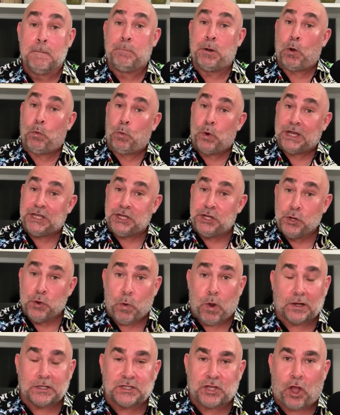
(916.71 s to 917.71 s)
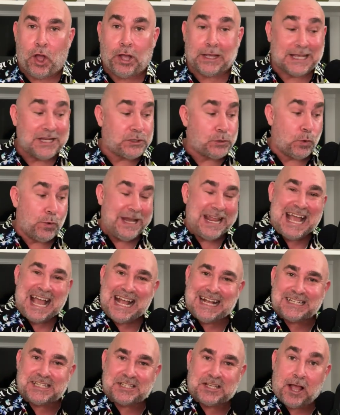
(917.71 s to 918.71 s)
but when you are talking to an
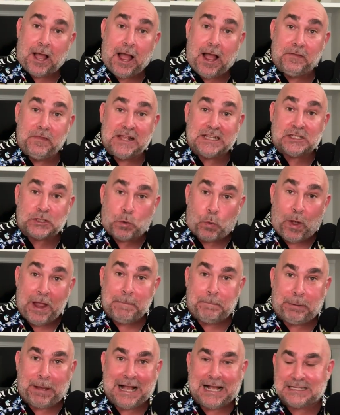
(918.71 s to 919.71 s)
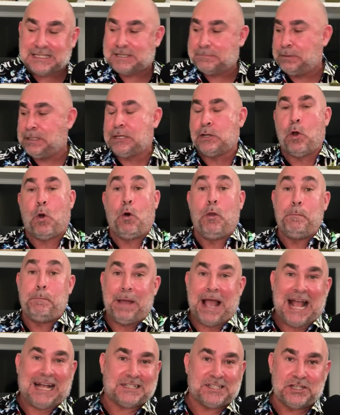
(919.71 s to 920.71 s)
ex-con that's quite possibly going
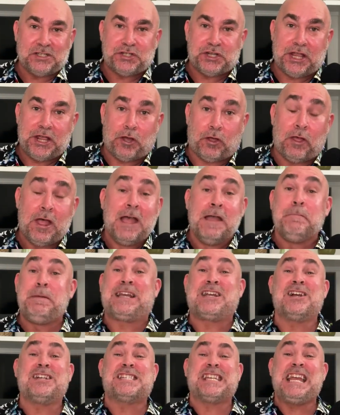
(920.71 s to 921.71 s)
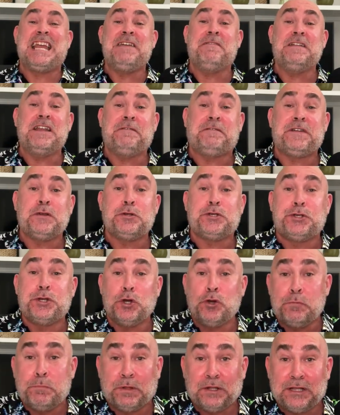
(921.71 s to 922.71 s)
back to jail, because even if you
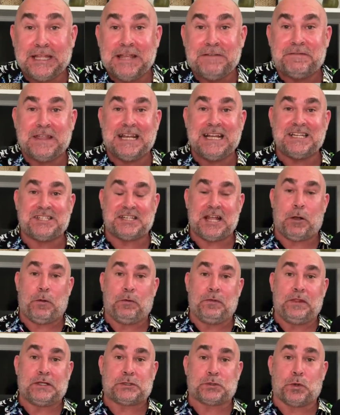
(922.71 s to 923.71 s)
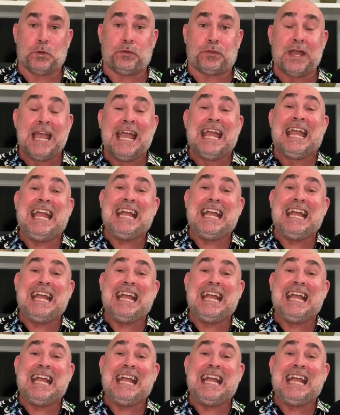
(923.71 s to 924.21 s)
do believe that he's telling the truth,